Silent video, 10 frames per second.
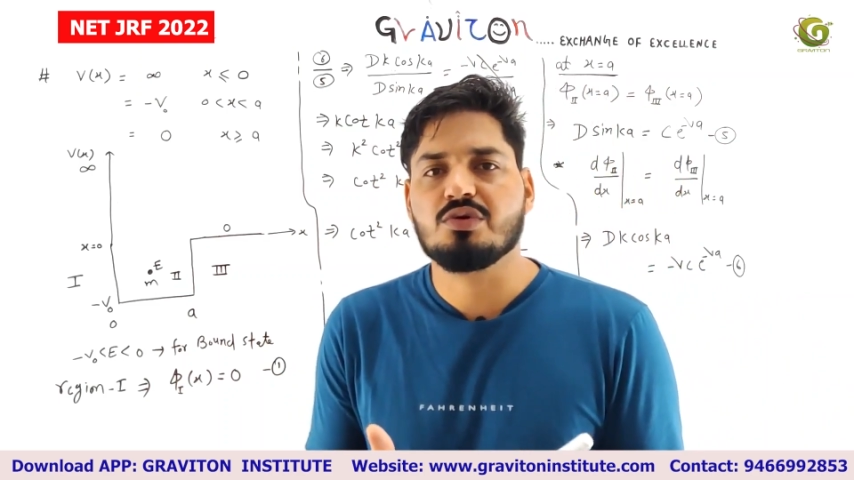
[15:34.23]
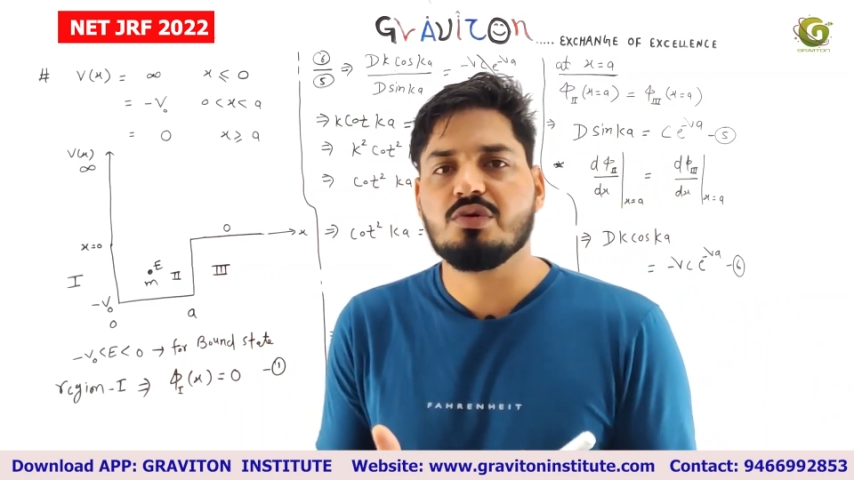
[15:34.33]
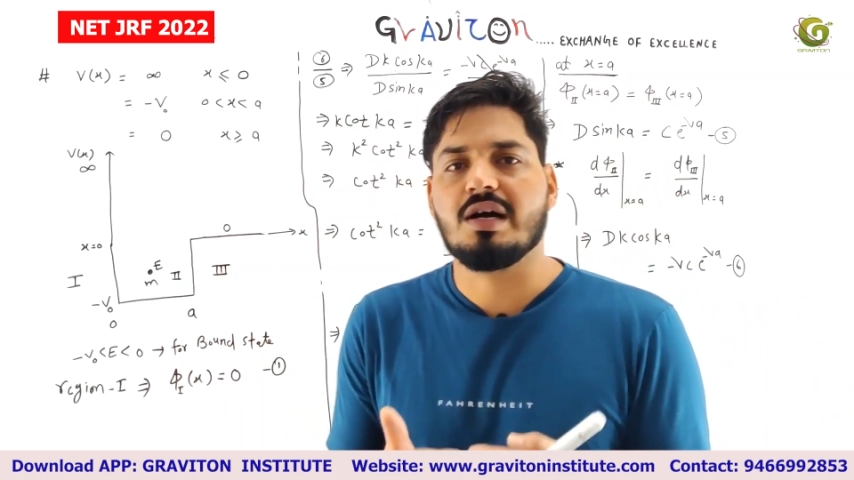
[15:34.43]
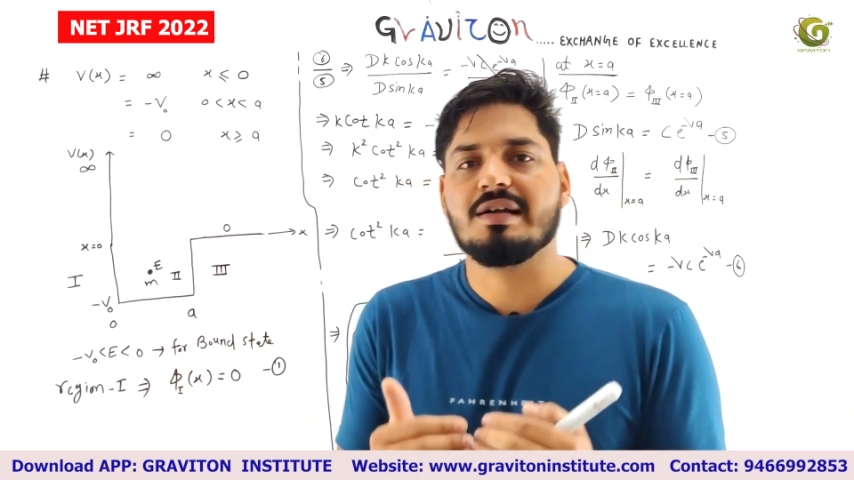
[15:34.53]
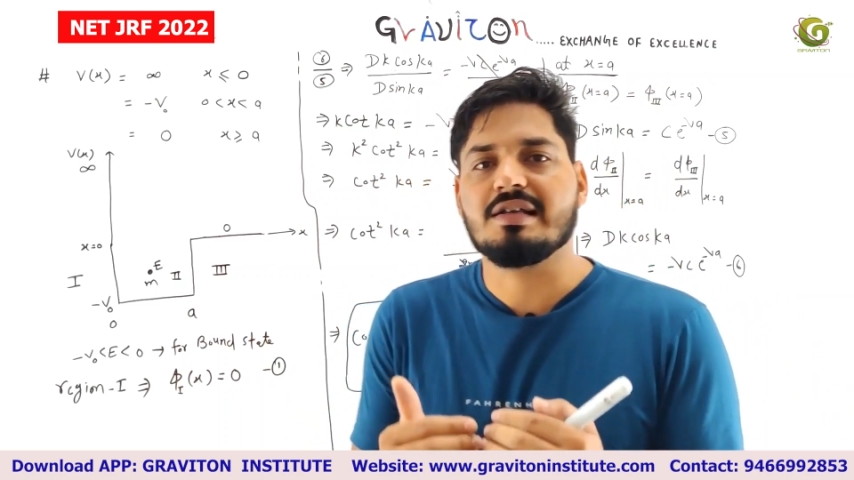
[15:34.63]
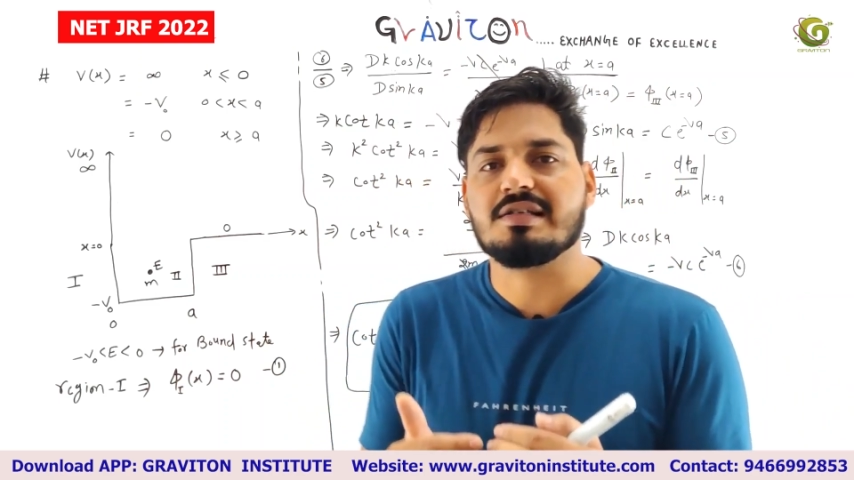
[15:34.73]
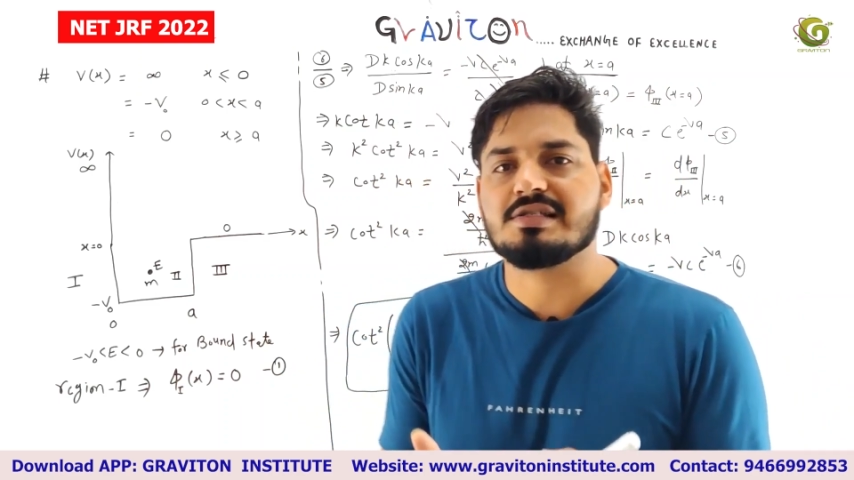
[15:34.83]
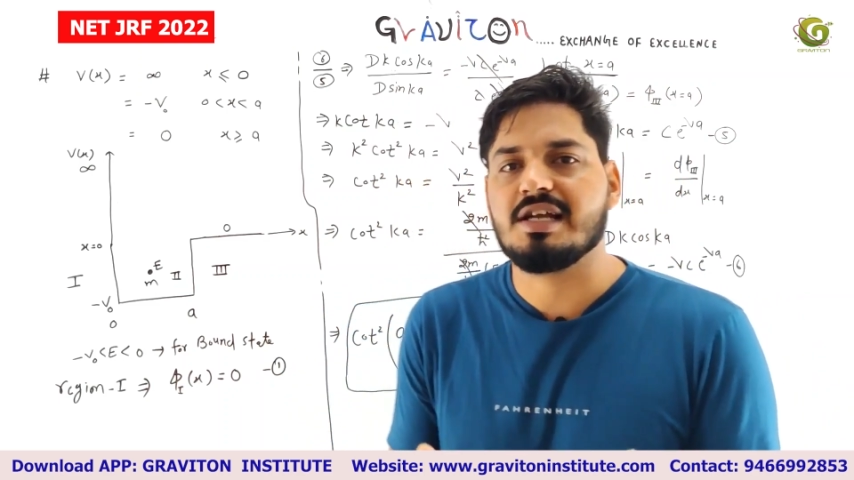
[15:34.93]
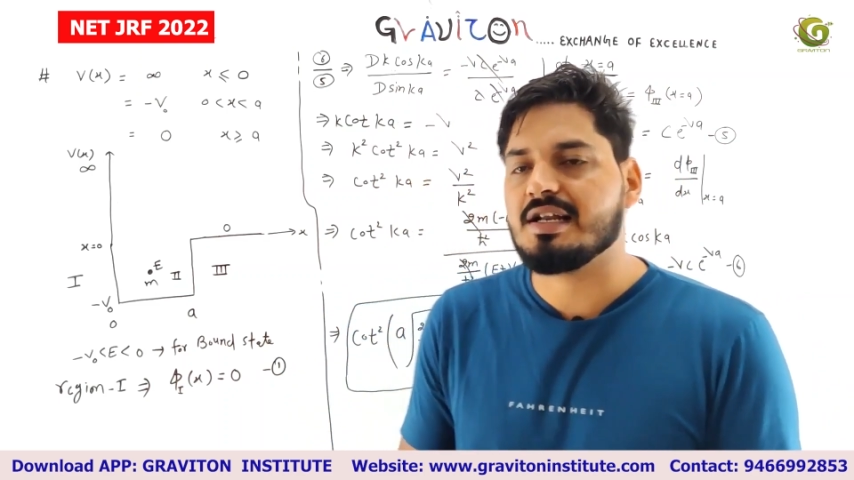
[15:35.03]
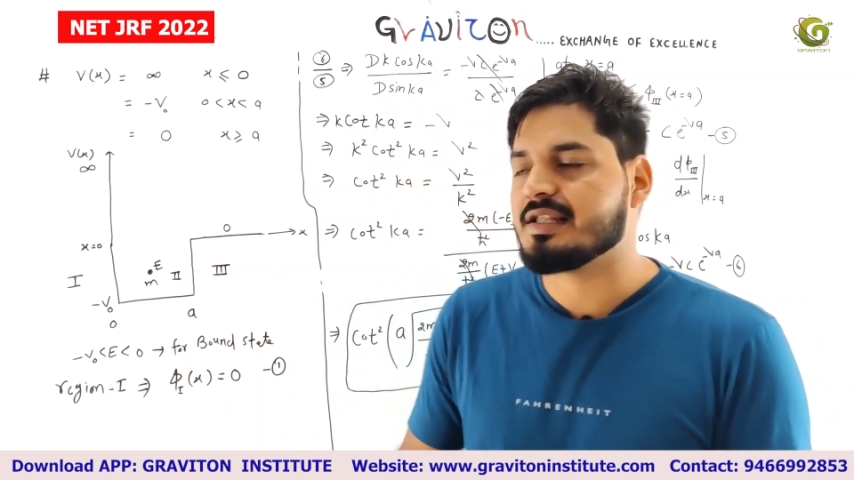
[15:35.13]
to
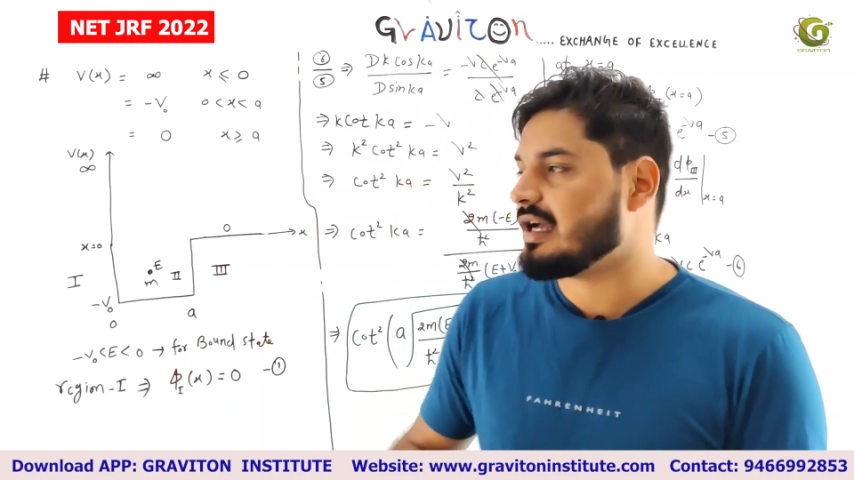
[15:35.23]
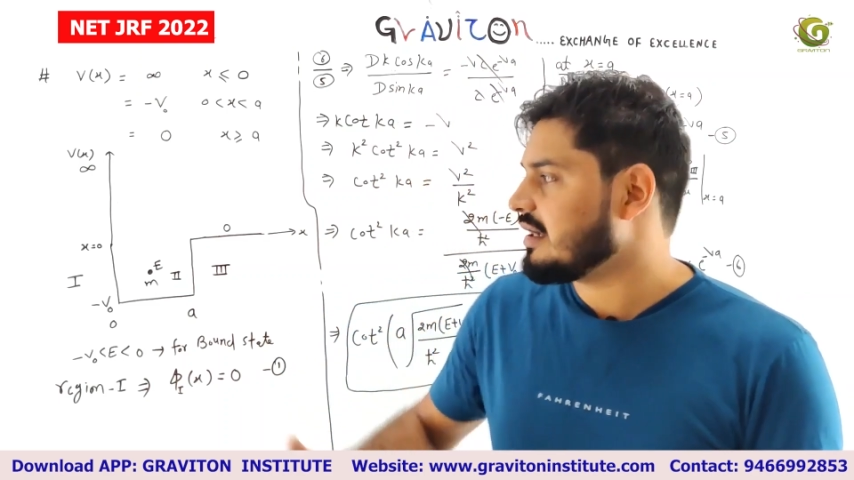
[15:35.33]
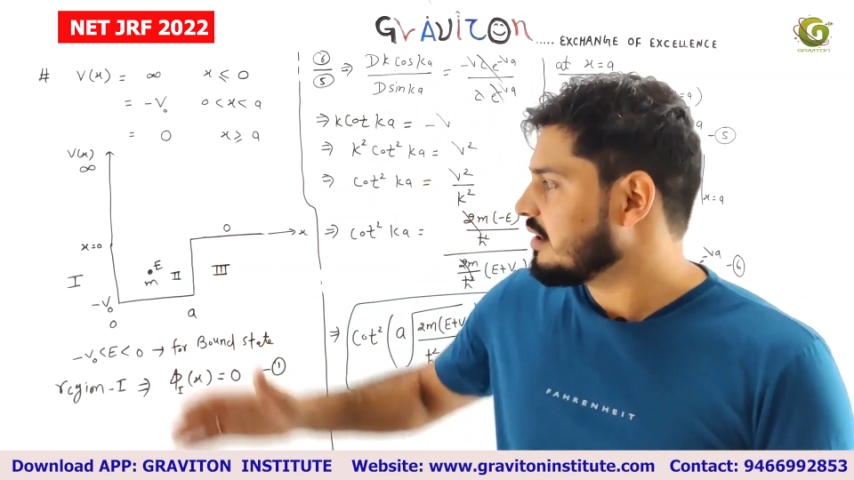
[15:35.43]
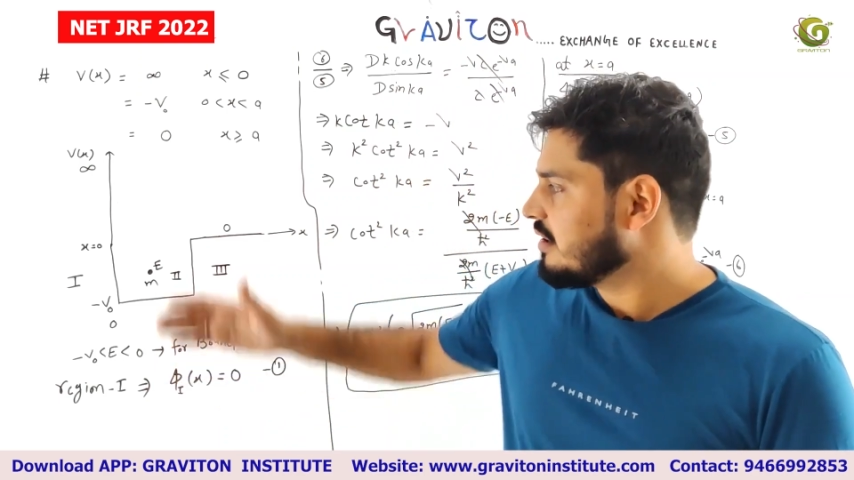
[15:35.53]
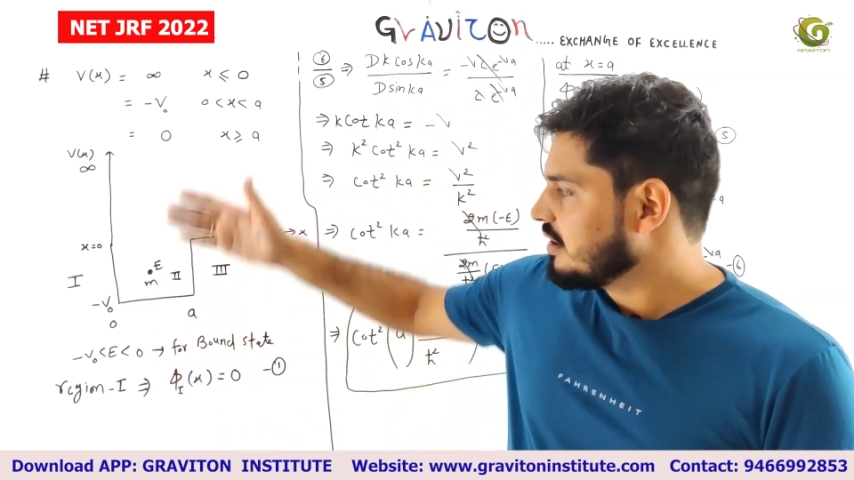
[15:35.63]
understand the